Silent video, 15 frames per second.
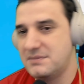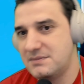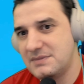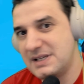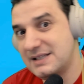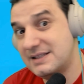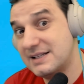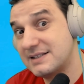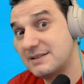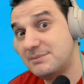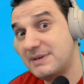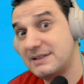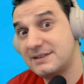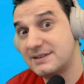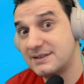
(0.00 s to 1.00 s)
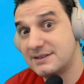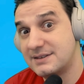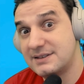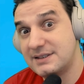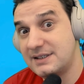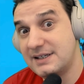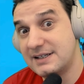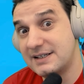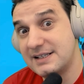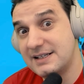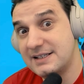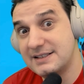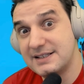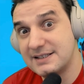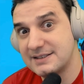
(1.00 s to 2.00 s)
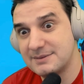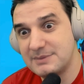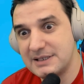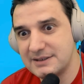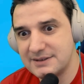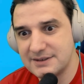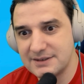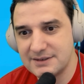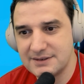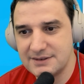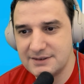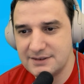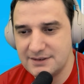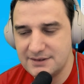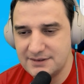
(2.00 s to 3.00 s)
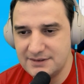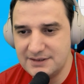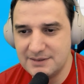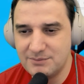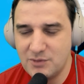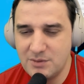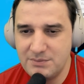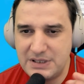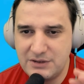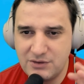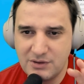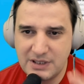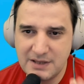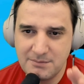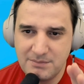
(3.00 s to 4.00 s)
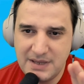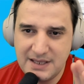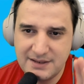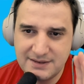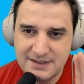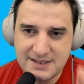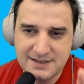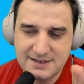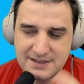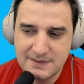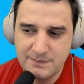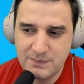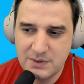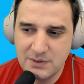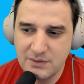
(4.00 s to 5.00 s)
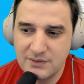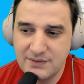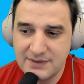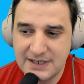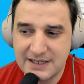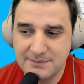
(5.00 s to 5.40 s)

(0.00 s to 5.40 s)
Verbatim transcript: it doesn't matter. It really doesn't matter. The moment you can make the CPU not